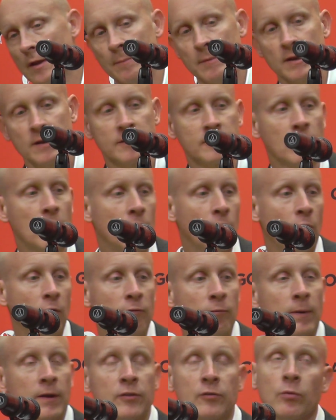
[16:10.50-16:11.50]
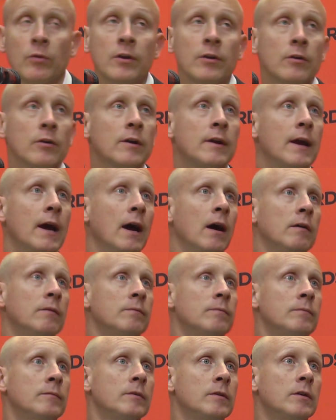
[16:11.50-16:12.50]
I mean, it's all over my Twitter account,
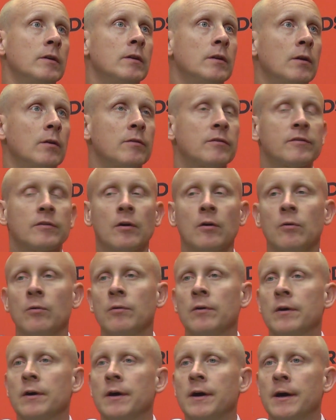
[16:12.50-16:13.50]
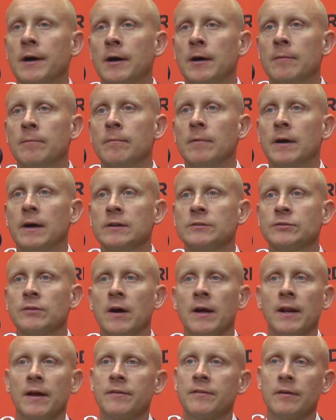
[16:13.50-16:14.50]
you know, so I
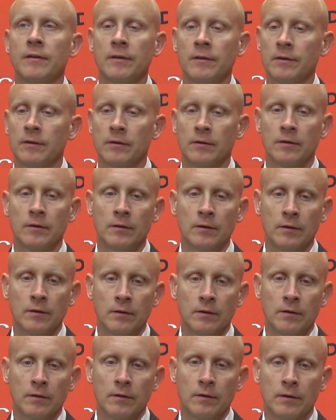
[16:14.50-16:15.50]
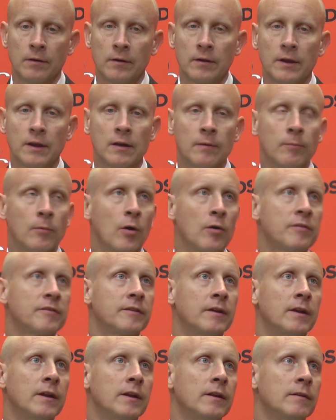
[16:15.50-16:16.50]
try not to get
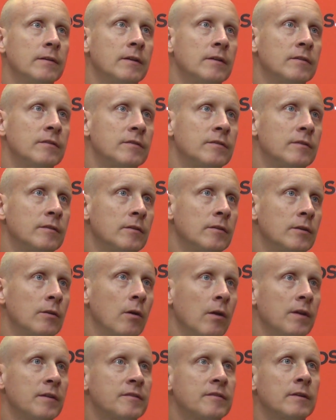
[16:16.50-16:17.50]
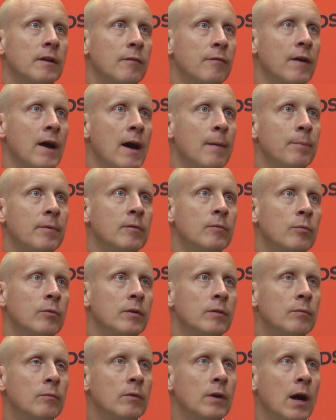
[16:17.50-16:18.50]
immersed in it because, you know, all that stuff happened
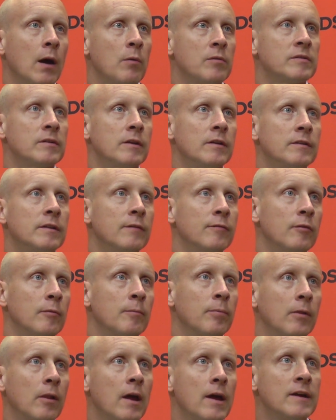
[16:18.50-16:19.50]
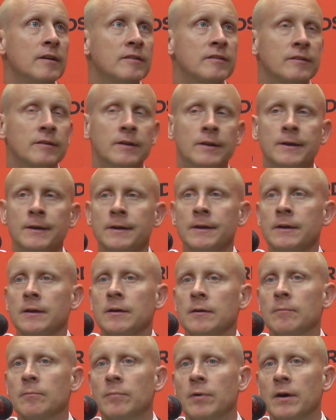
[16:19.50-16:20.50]
when I was at a different place.
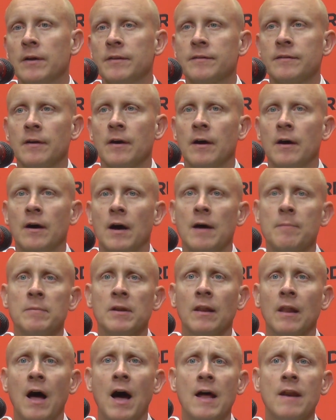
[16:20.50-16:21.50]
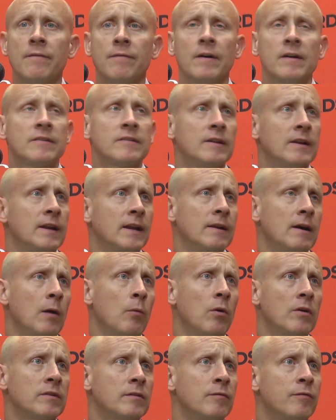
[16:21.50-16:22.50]
But I'd be lying if I said I
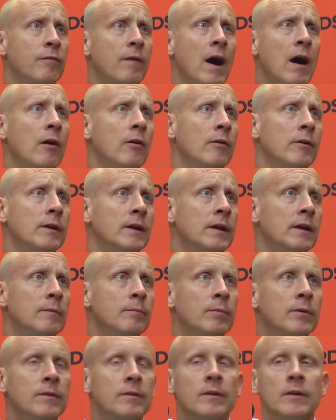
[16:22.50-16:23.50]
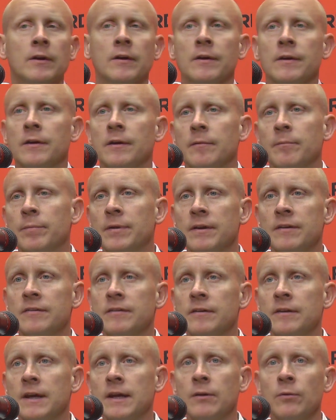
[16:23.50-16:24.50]
wasn't following it, but pins
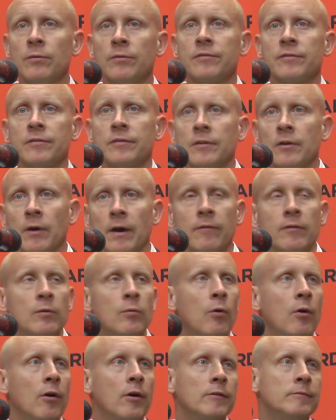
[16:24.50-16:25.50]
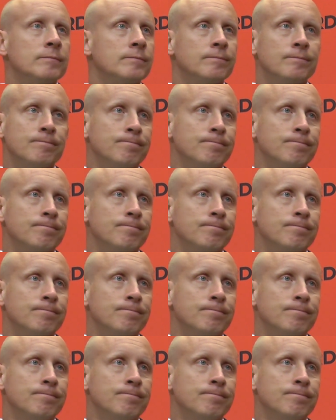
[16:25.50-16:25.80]
and needles, you know, every word.